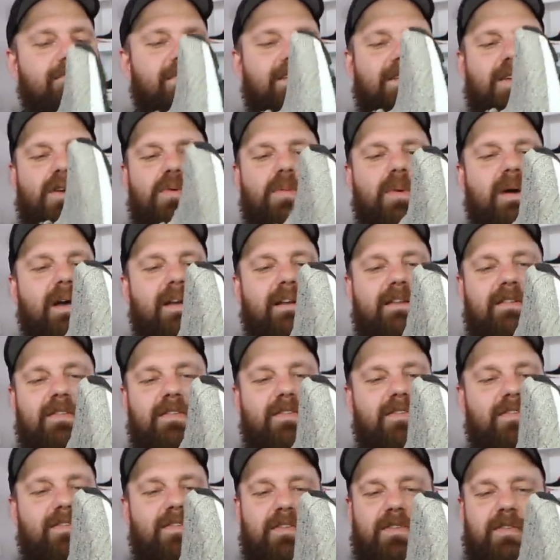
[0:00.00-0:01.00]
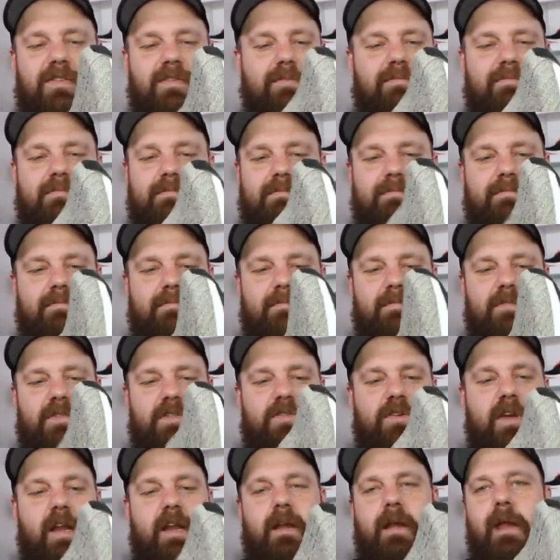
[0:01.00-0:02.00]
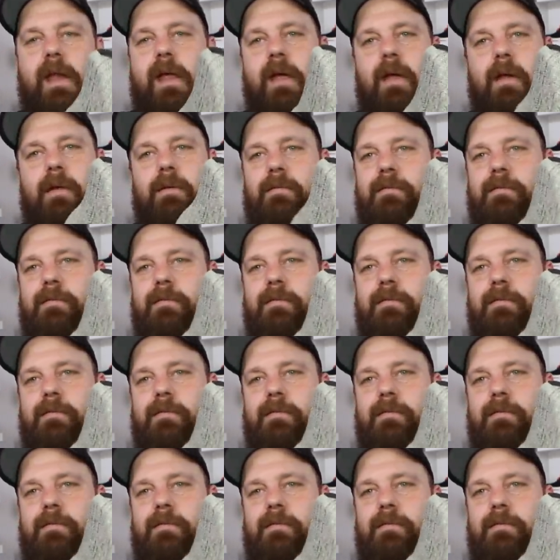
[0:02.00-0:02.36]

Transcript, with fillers: toe box is just straighten it.